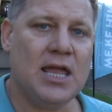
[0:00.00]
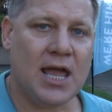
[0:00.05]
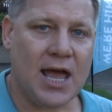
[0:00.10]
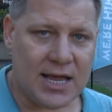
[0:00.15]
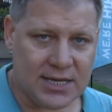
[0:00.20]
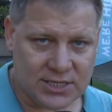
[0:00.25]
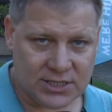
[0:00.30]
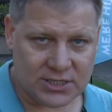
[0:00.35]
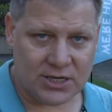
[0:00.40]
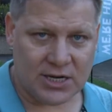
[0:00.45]

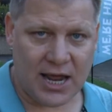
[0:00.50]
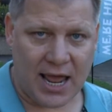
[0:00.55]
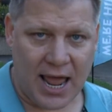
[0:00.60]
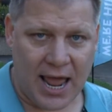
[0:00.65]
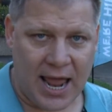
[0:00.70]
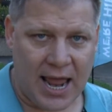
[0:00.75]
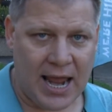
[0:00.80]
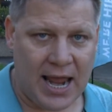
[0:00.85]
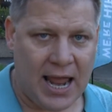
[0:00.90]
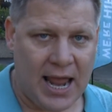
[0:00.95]

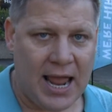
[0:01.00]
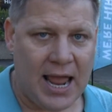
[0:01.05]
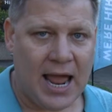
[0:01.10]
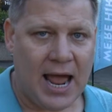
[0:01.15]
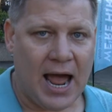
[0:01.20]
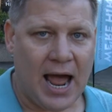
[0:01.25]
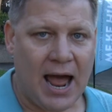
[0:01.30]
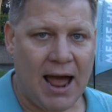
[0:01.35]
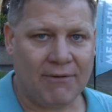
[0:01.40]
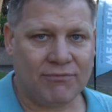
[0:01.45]
Yesterday,
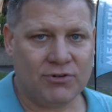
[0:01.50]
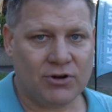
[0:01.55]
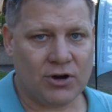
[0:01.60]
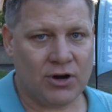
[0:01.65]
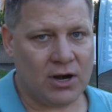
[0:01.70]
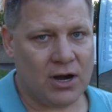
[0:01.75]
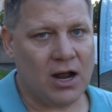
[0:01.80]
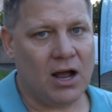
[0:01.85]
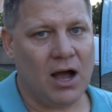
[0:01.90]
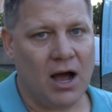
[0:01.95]
after
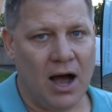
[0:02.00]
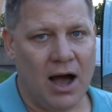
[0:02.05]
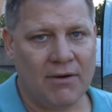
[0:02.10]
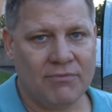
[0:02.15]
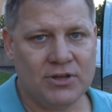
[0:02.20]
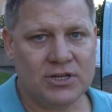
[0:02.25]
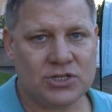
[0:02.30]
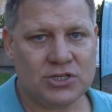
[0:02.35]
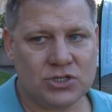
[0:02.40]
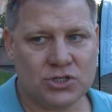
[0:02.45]

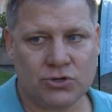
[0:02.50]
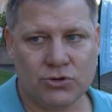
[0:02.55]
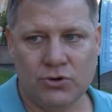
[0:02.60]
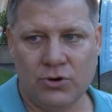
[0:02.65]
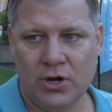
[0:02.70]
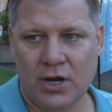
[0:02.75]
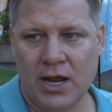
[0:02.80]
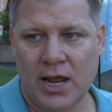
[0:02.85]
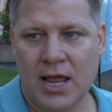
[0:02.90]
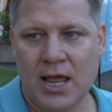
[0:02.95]
obvious
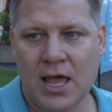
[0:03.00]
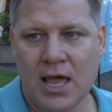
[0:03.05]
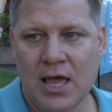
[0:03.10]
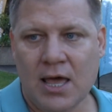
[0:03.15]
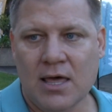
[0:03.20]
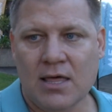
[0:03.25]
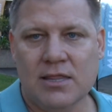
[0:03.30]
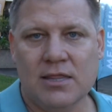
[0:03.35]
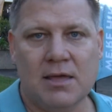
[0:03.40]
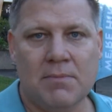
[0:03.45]
scrutiny,
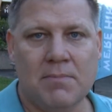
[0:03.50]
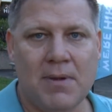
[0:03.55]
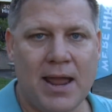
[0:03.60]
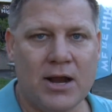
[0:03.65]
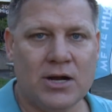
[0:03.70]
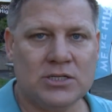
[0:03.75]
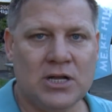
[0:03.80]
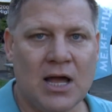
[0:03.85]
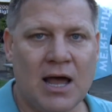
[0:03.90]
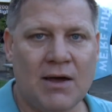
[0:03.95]
the
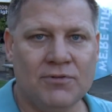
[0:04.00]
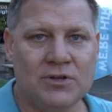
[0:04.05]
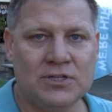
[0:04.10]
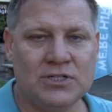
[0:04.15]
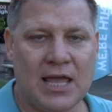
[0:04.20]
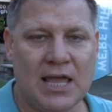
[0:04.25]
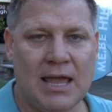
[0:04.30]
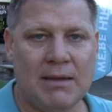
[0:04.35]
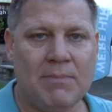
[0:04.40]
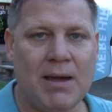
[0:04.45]
mayor's
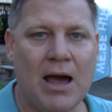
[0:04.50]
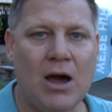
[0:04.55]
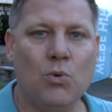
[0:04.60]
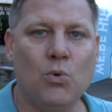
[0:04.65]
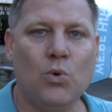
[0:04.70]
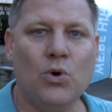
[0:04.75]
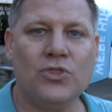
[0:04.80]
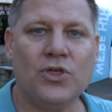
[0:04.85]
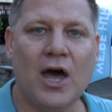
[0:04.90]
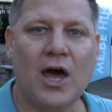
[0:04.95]
office came
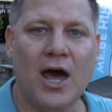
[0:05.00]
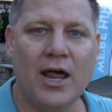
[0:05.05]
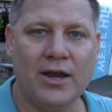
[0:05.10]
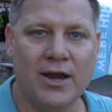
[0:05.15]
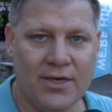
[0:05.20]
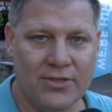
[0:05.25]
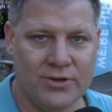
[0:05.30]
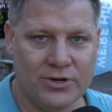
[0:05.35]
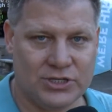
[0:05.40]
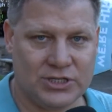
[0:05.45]
out with
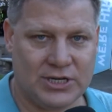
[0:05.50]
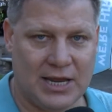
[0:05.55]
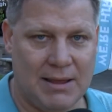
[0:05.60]
another